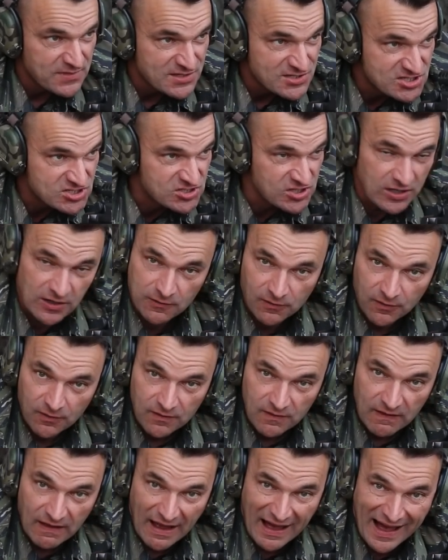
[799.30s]
Still,
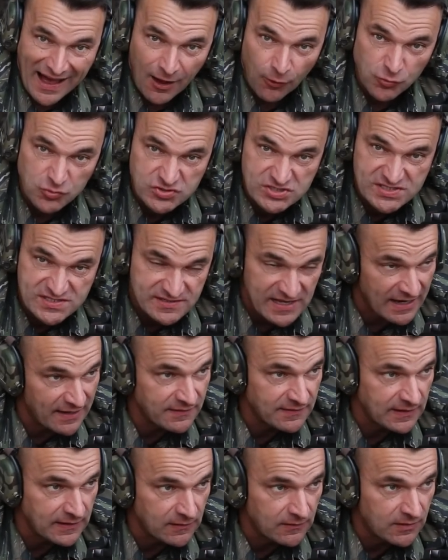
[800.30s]

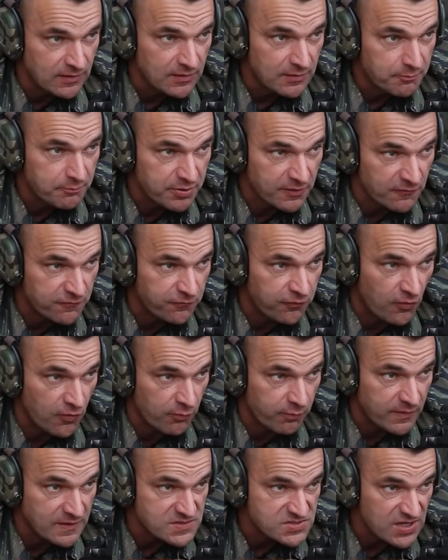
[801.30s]
outstanding
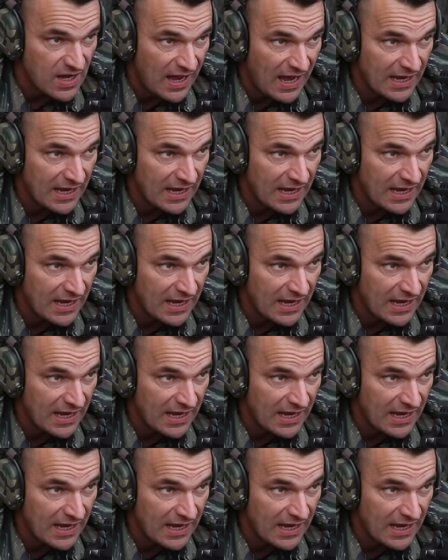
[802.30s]
performance.